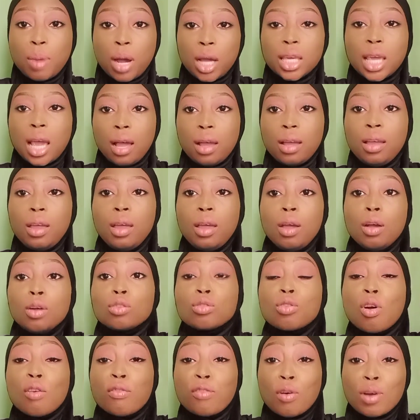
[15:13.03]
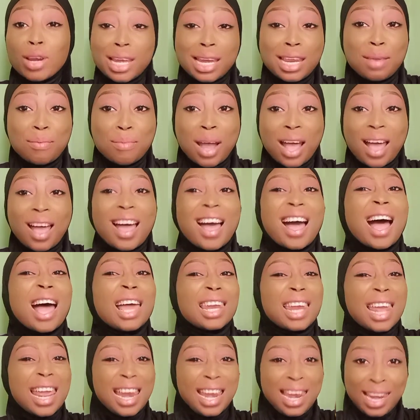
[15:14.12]
Yeah, go for Nema and
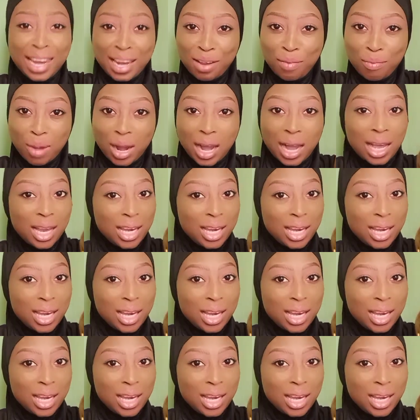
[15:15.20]
Enigma.